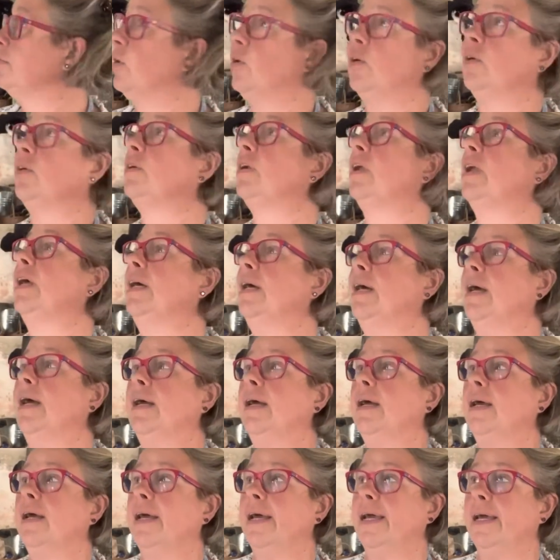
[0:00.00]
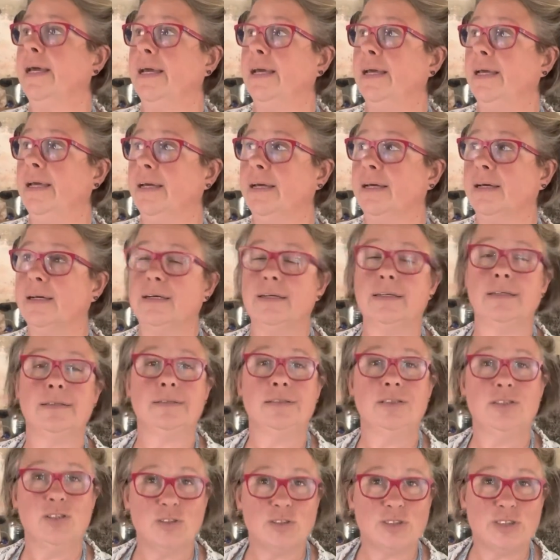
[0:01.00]
on a
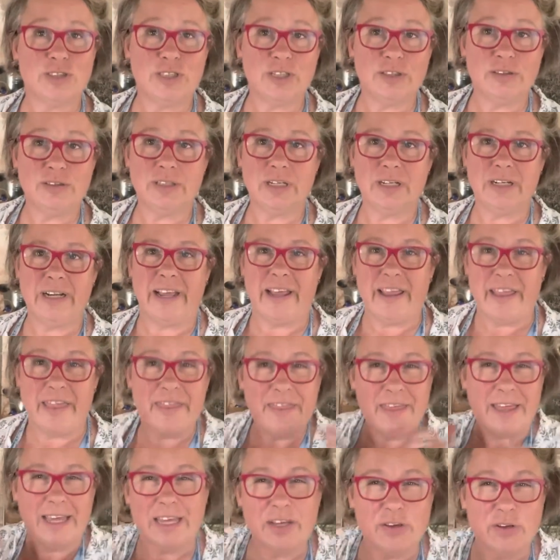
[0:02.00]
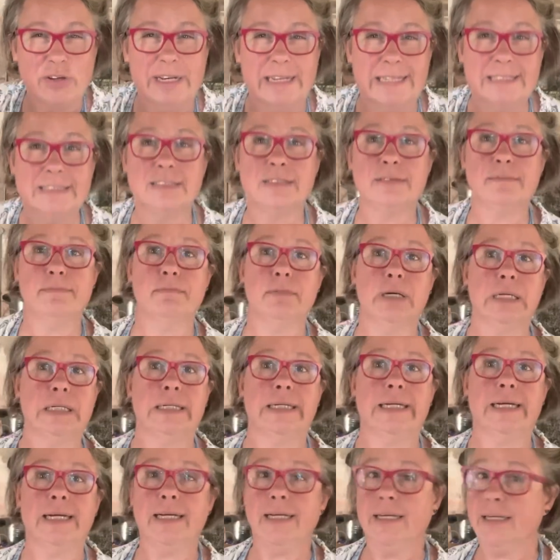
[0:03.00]
not so sunny, thank goodness,
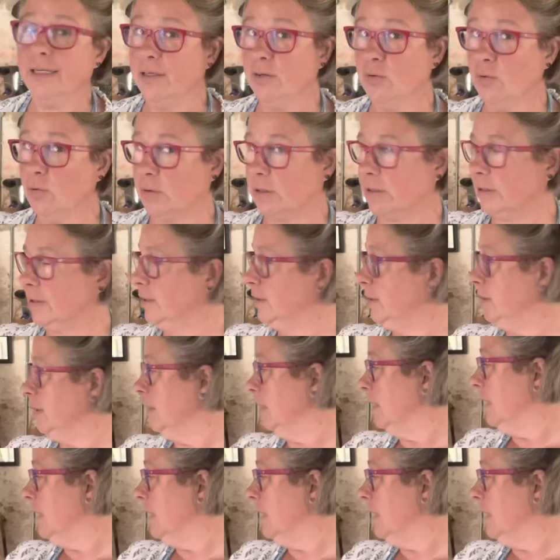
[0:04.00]
Monday in August.